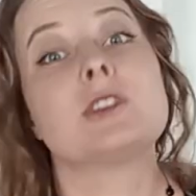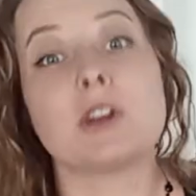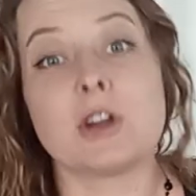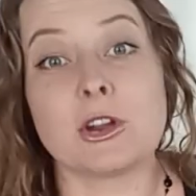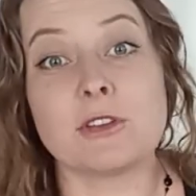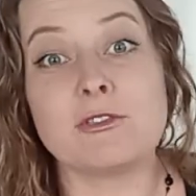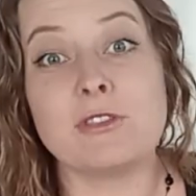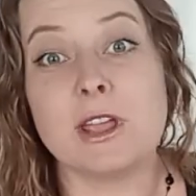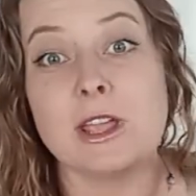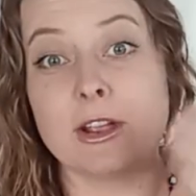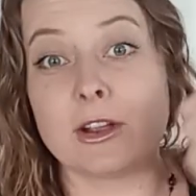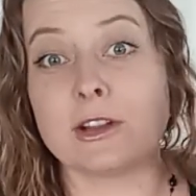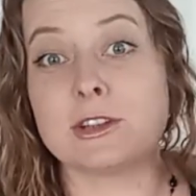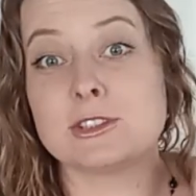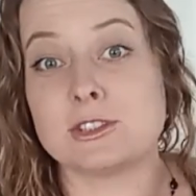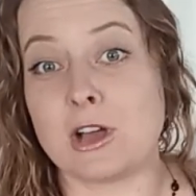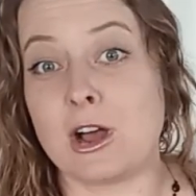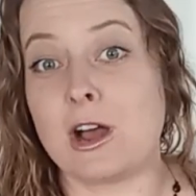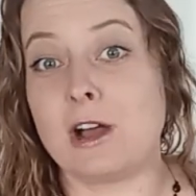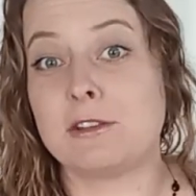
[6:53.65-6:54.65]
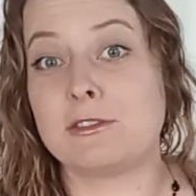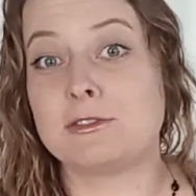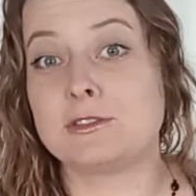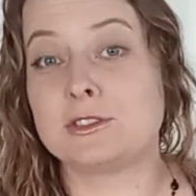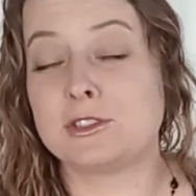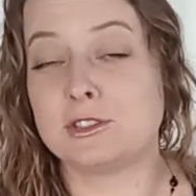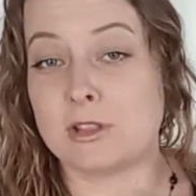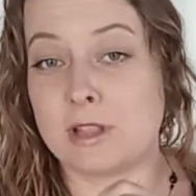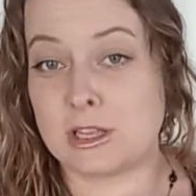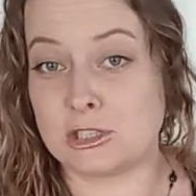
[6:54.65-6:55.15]
her fingers off
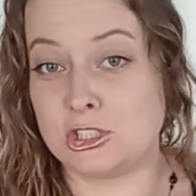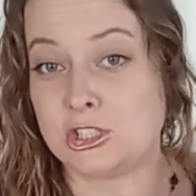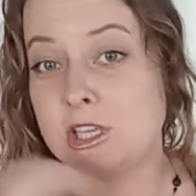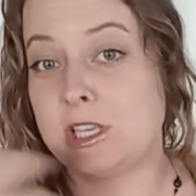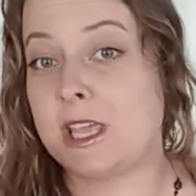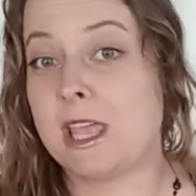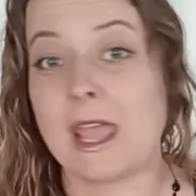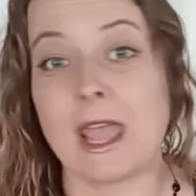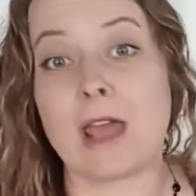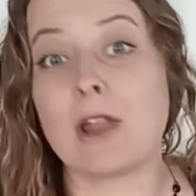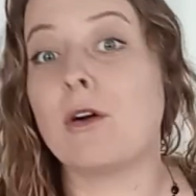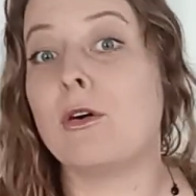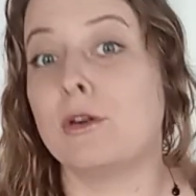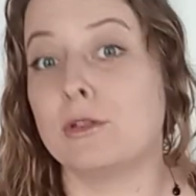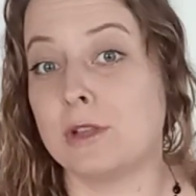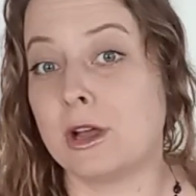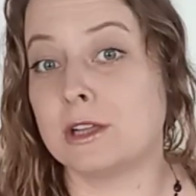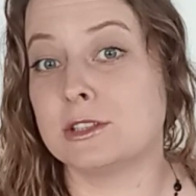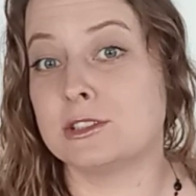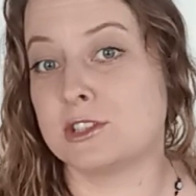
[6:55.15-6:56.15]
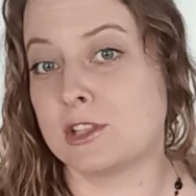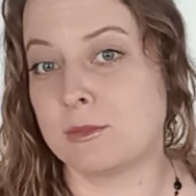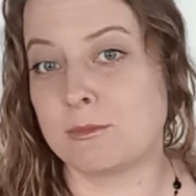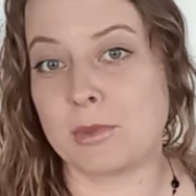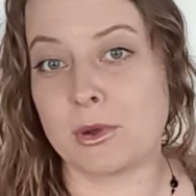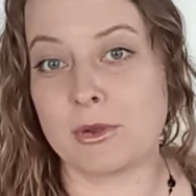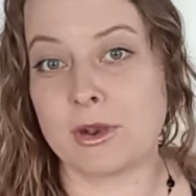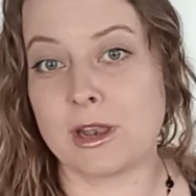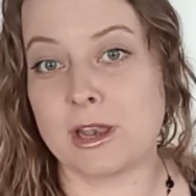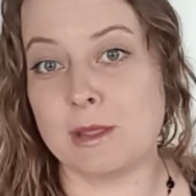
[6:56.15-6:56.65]
so that she can't hold on to the
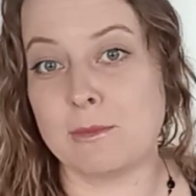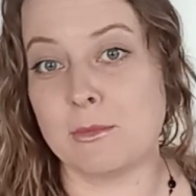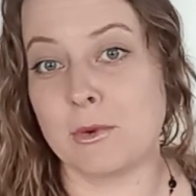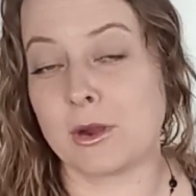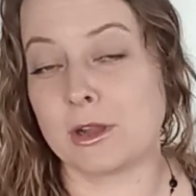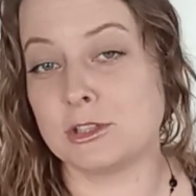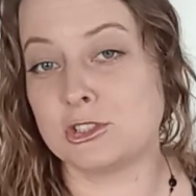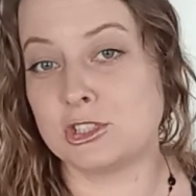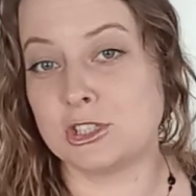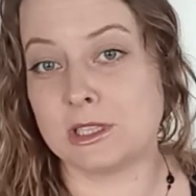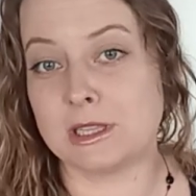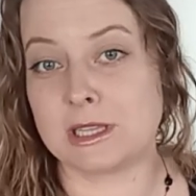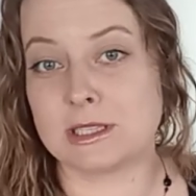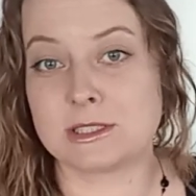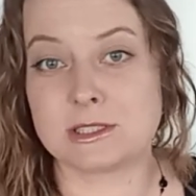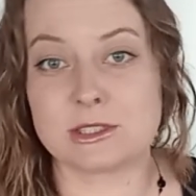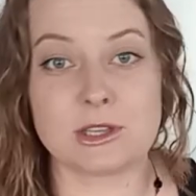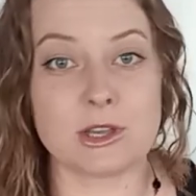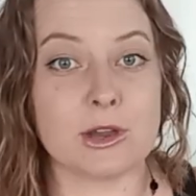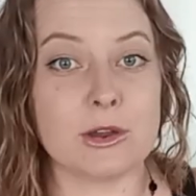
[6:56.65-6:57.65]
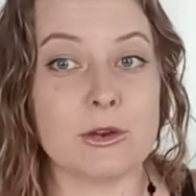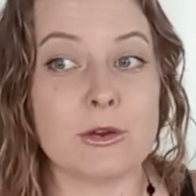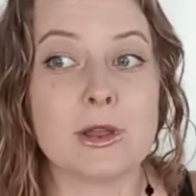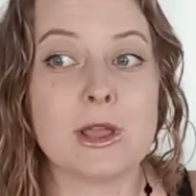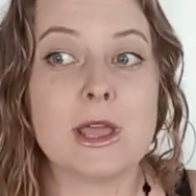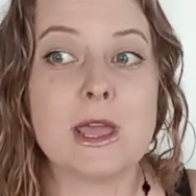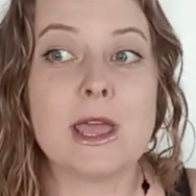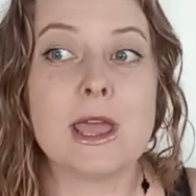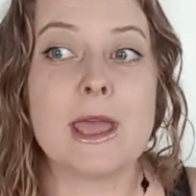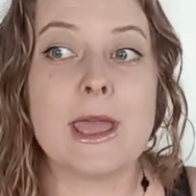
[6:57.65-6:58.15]
boat anymore, and she lets go.
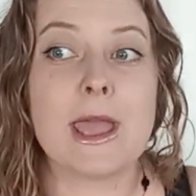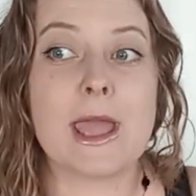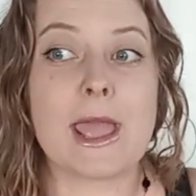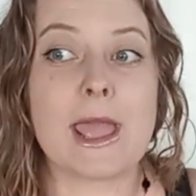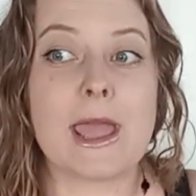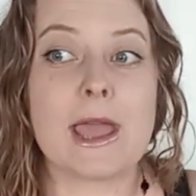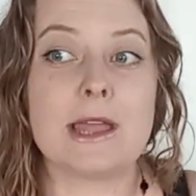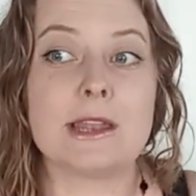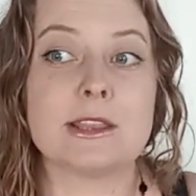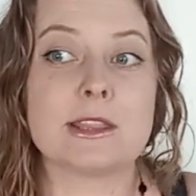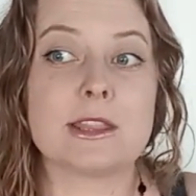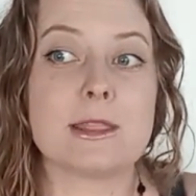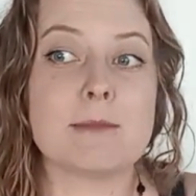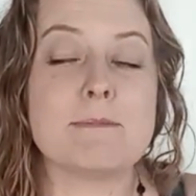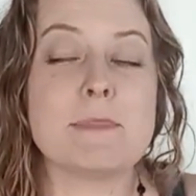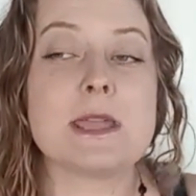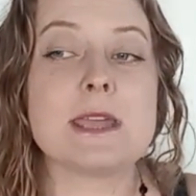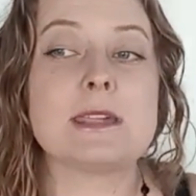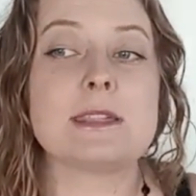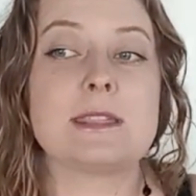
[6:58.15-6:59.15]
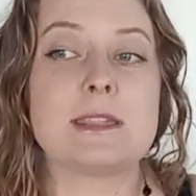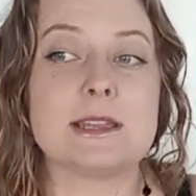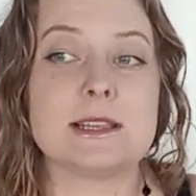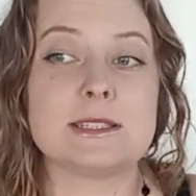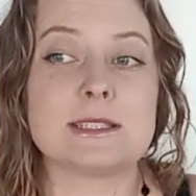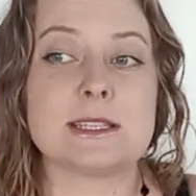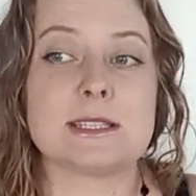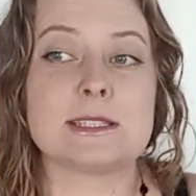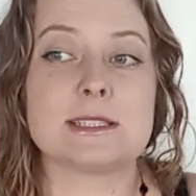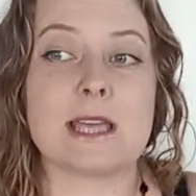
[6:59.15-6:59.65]
And the myth
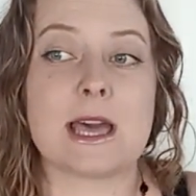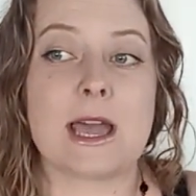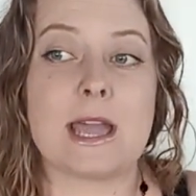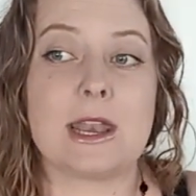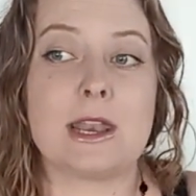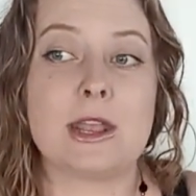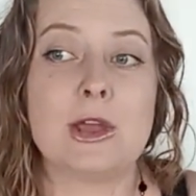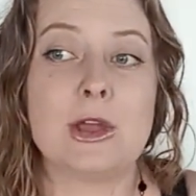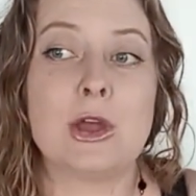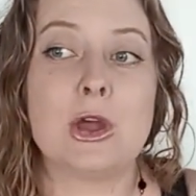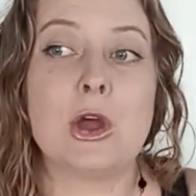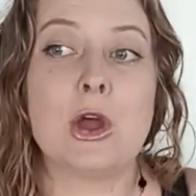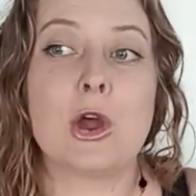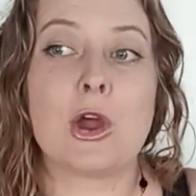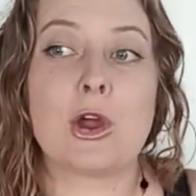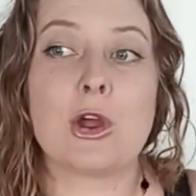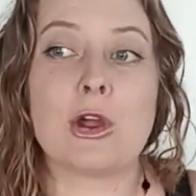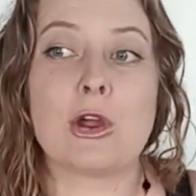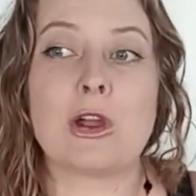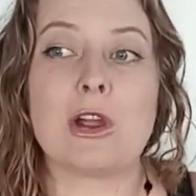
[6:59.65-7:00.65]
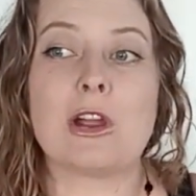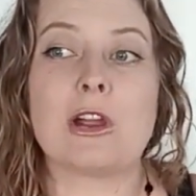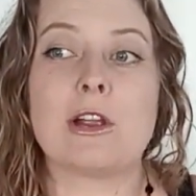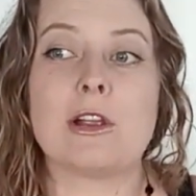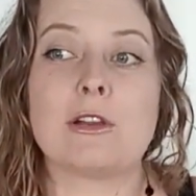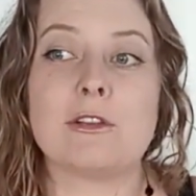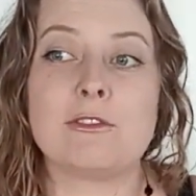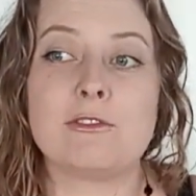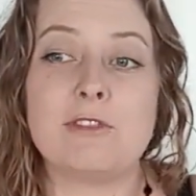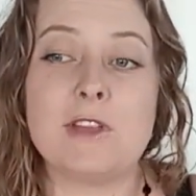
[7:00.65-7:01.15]
is that
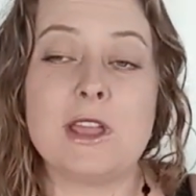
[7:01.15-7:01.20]
her